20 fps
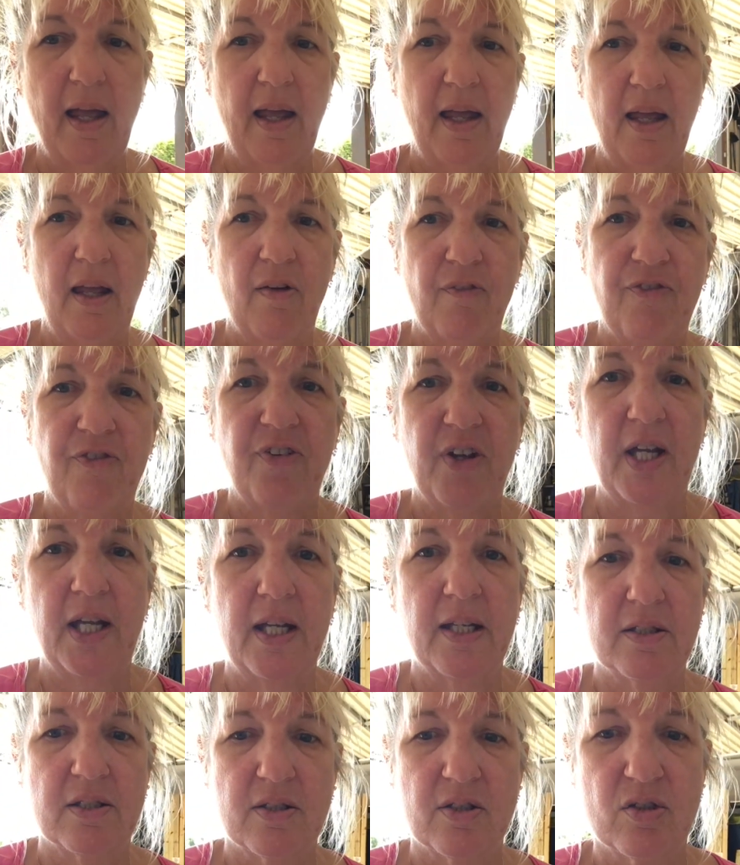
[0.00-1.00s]
If
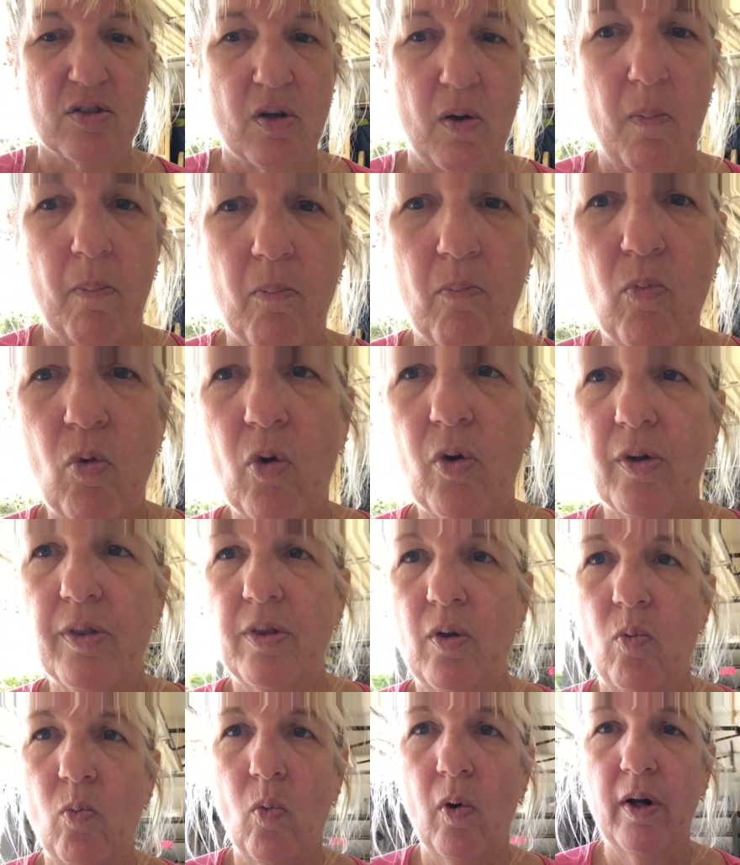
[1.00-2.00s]
it's more
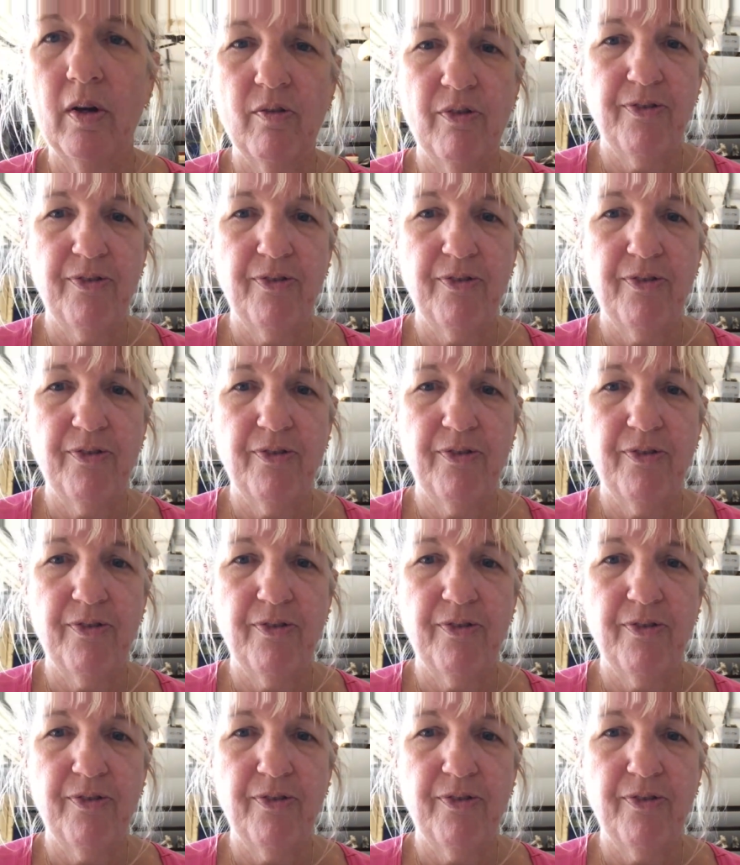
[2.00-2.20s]
than one